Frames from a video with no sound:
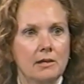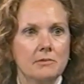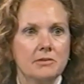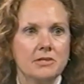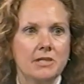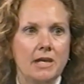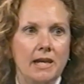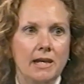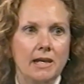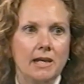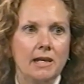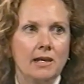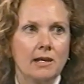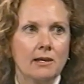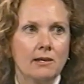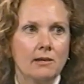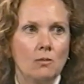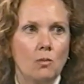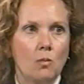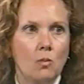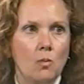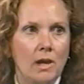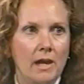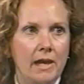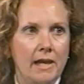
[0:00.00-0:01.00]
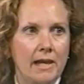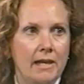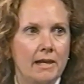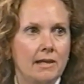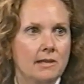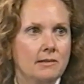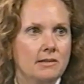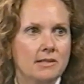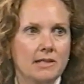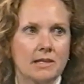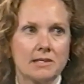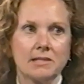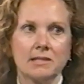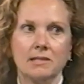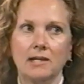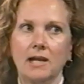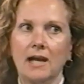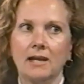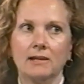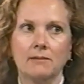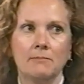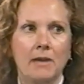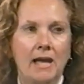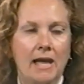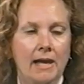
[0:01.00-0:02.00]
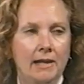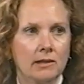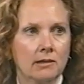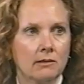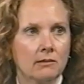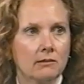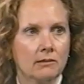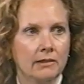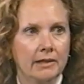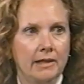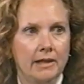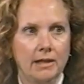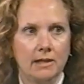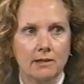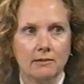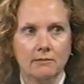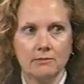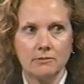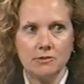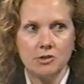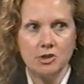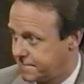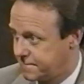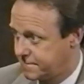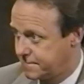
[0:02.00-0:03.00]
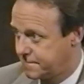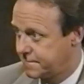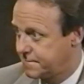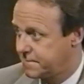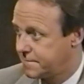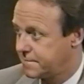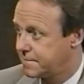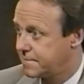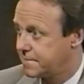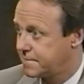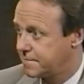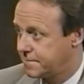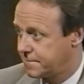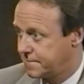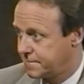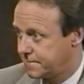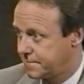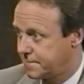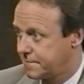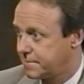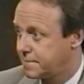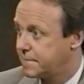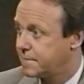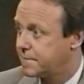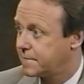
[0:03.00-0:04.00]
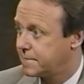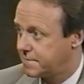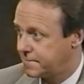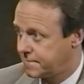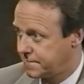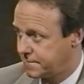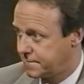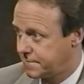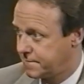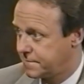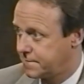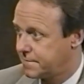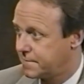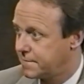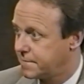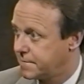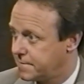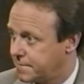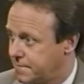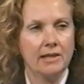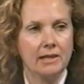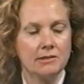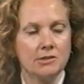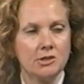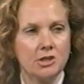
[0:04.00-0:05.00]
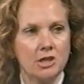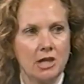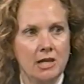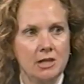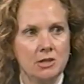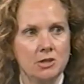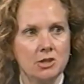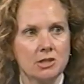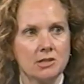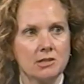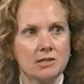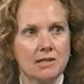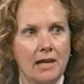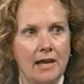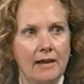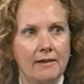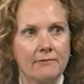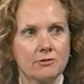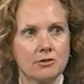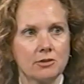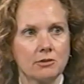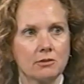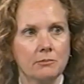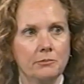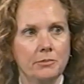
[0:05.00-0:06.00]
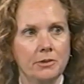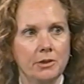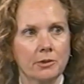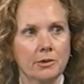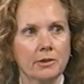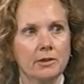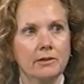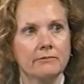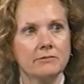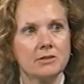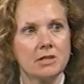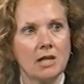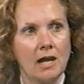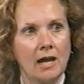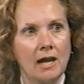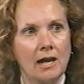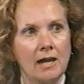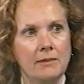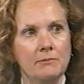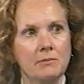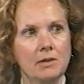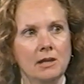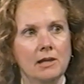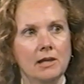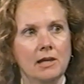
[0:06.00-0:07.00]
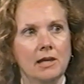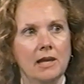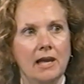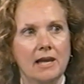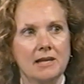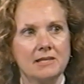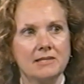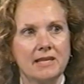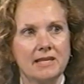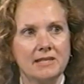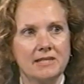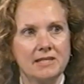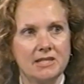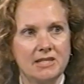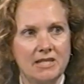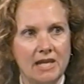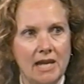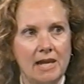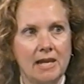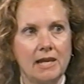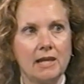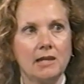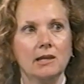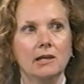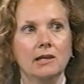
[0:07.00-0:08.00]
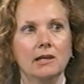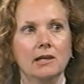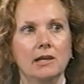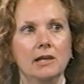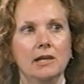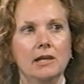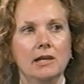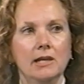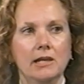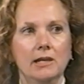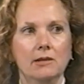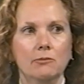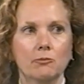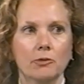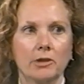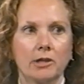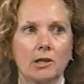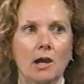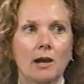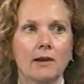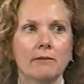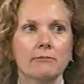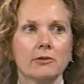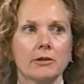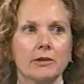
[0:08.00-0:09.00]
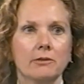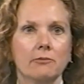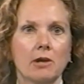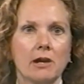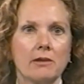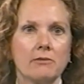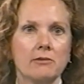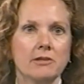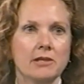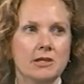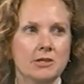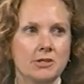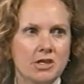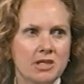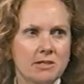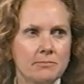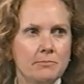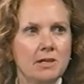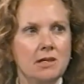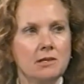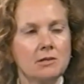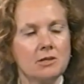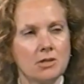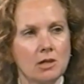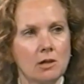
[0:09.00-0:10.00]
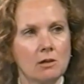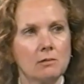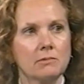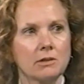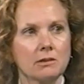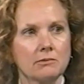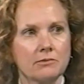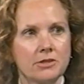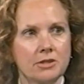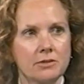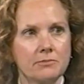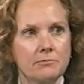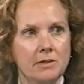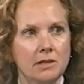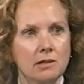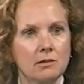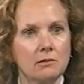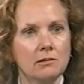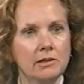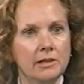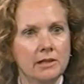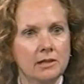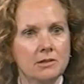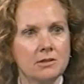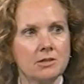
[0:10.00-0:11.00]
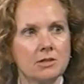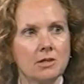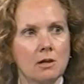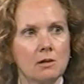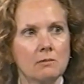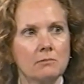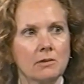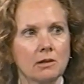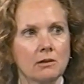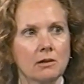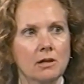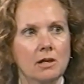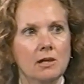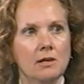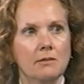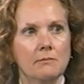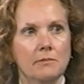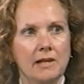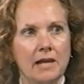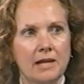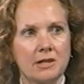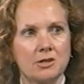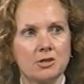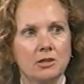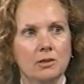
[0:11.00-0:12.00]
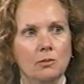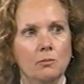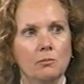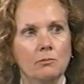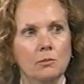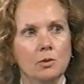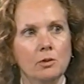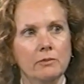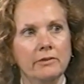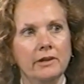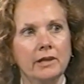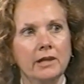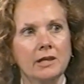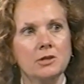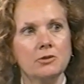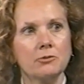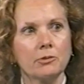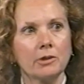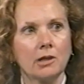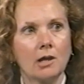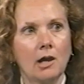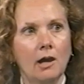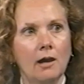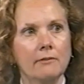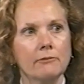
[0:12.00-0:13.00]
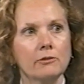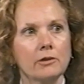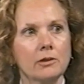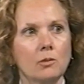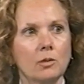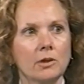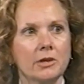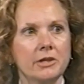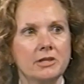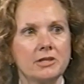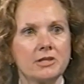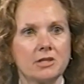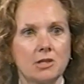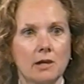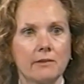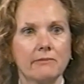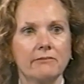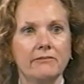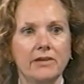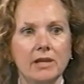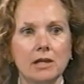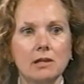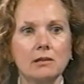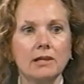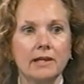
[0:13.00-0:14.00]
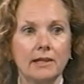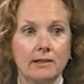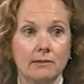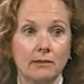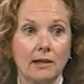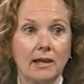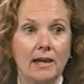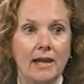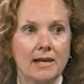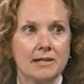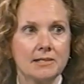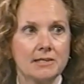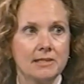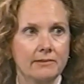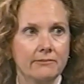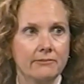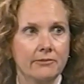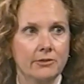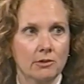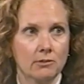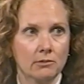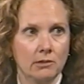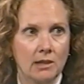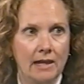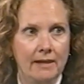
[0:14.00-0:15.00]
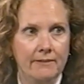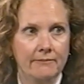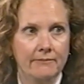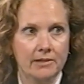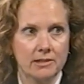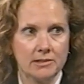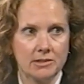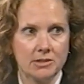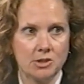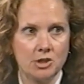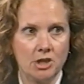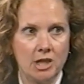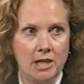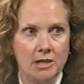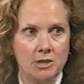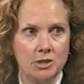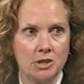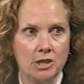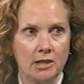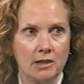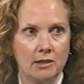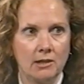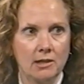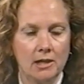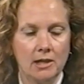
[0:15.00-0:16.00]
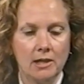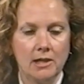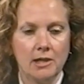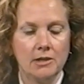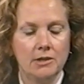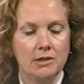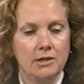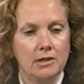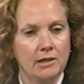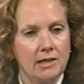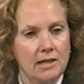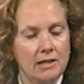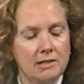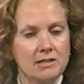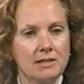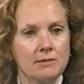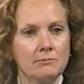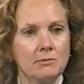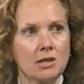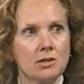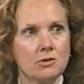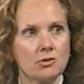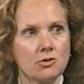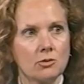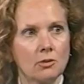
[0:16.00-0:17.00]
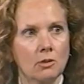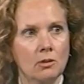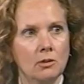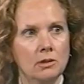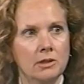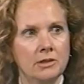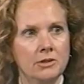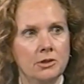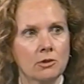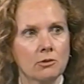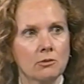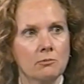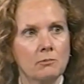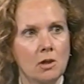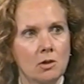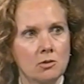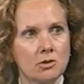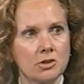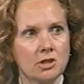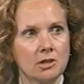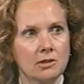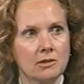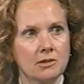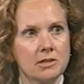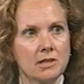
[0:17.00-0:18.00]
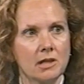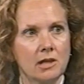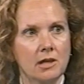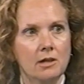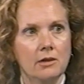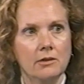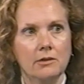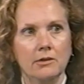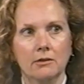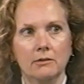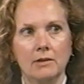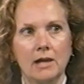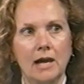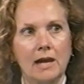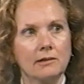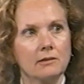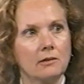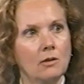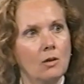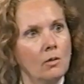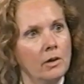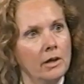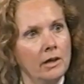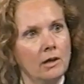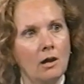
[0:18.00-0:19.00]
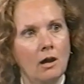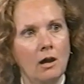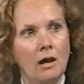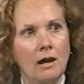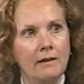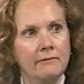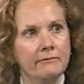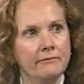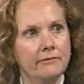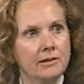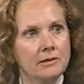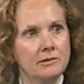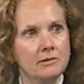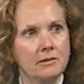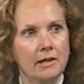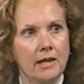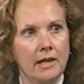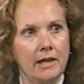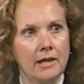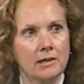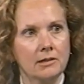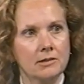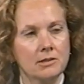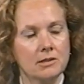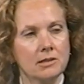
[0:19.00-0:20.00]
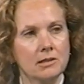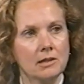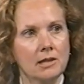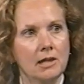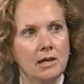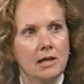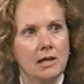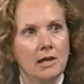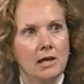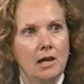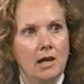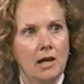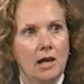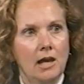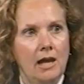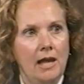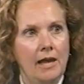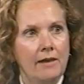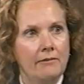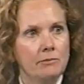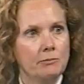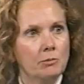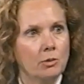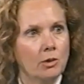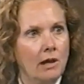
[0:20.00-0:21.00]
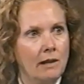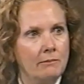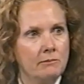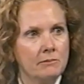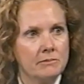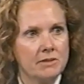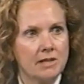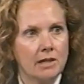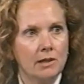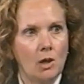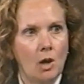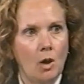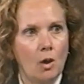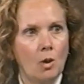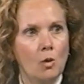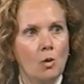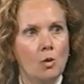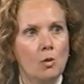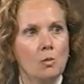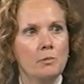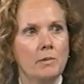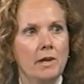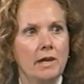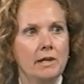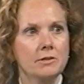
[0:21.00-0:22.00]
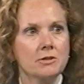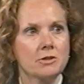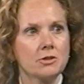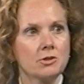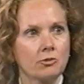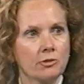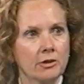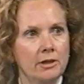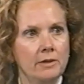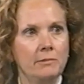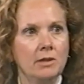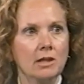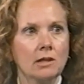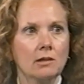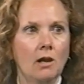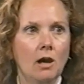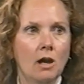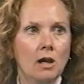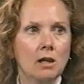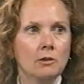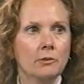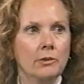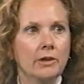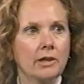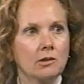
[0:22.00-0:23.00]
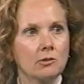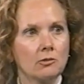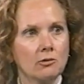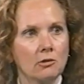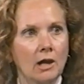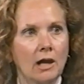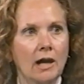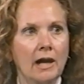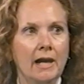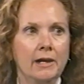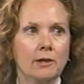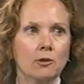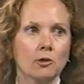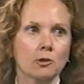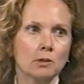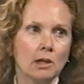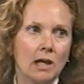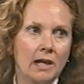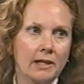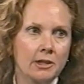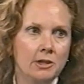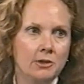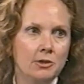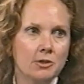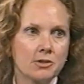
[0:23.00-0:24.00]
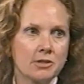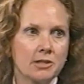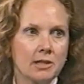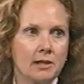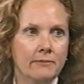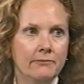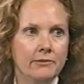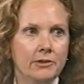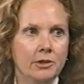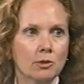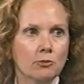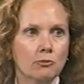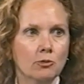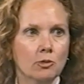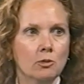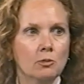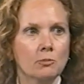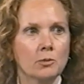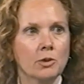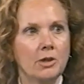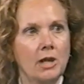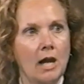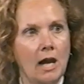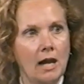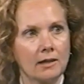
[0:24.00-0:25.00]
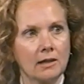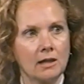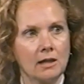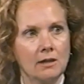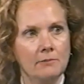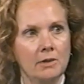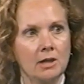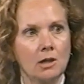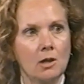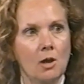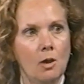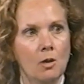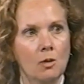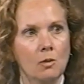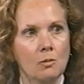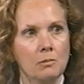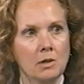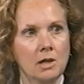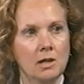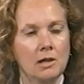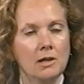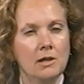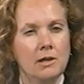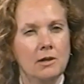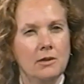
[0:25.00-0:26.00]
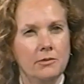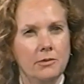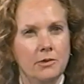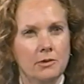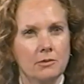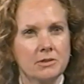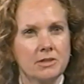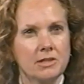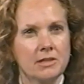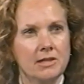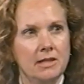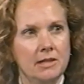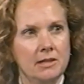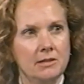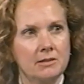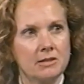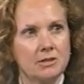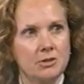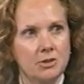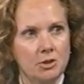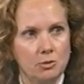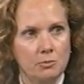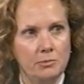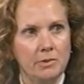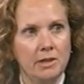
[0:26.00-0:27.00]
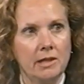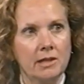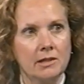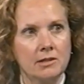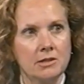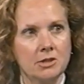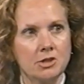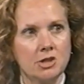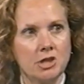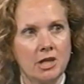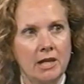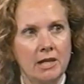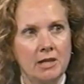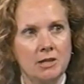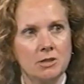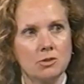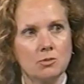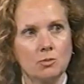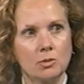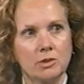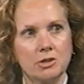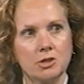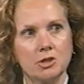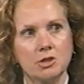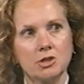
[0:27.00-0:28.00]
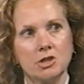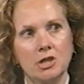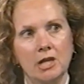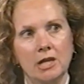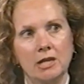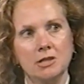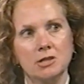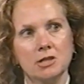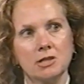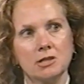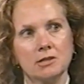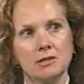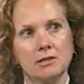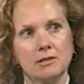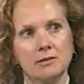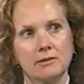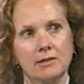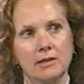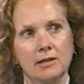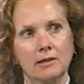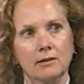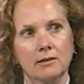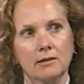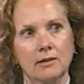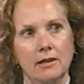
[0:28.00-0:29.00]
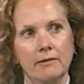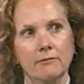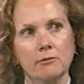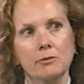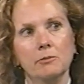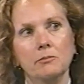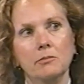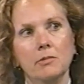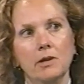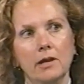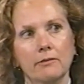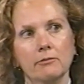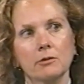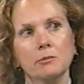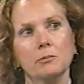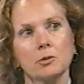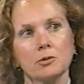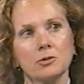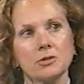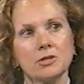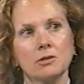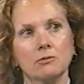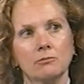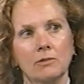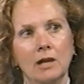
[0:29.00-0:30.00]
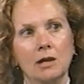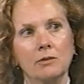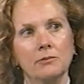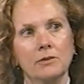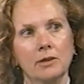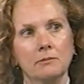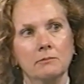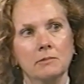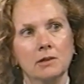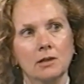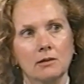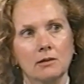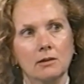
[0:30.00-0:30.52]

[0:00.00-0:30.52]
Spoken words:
Taking it away doesn't automatically change that. It's a process that changes after a period of time as they stay in recovery rather than just being sober, just being clean and sober, but actually moving into recovery where you start feeling as if your life is changing. You get some control in your emotions. You're not going off and having problems at home and screaming and hollering and crying or locking yourself in your room or not coming home. Those things do begin to change, which changes every person around them.